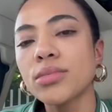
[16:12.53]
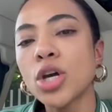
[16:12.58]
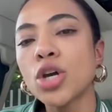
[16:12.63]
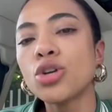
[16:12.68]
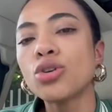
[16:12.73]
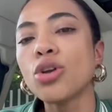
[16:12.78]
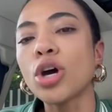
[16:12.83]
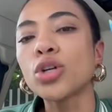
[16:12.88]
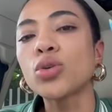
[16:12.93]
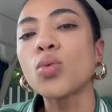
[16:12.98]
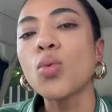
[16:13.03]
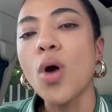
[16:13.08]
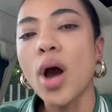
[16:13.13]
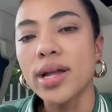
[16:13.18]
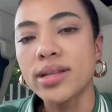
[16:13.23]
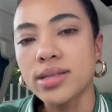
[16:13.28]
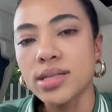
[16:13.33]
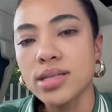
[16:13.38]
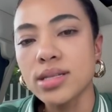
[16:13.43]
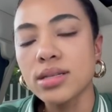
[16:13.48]
Not
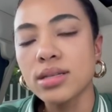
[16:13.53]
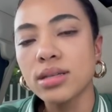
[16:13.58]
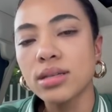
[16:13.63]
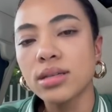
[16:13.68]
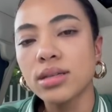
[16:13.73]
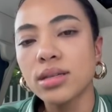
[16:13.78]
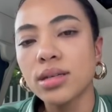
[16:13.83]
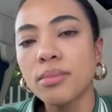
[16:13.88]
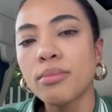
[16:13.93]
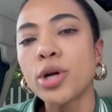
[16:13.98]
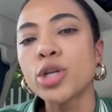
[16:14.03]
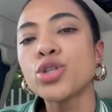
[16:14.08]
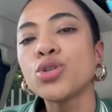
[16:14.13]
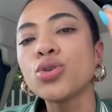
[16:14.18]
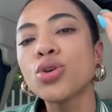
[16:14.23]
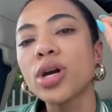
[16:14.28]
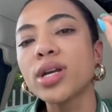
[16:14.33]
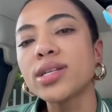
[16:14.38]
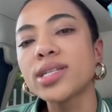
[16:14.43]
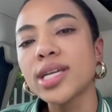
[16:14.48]
once, but you
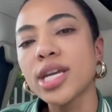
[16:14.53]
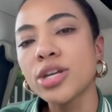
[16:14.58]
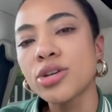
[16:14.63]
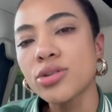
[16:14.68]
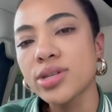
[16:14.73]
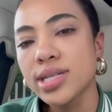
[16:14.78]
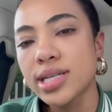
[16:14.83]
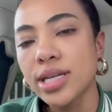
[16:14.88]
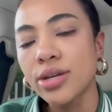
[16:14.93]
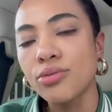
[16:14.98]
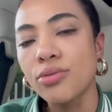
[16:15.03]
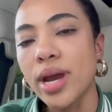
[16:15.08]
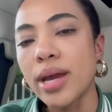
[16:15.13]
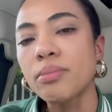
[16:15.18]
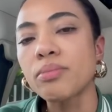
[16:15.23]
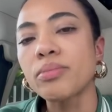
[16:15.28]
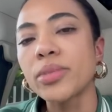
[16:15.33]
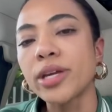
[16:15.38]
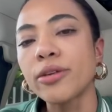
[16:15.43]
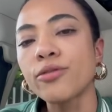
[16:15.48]
continuously raped
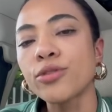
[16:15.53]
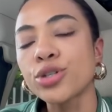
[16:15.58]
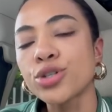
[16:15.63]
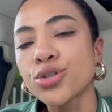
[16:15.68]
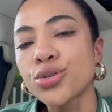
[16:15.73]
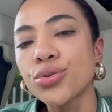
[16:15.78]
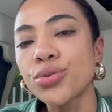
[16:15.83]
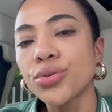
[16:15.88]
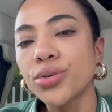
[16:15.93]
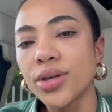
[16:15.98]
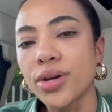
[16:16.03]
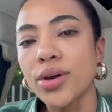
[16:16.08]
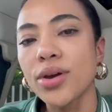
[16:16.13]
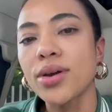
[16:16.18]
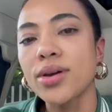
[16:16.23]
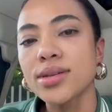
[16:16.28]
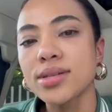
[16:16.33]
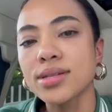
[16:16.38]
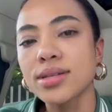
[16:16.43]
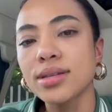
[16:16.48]
me for 2
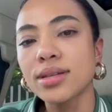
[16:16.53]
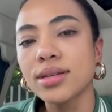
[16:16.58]
years.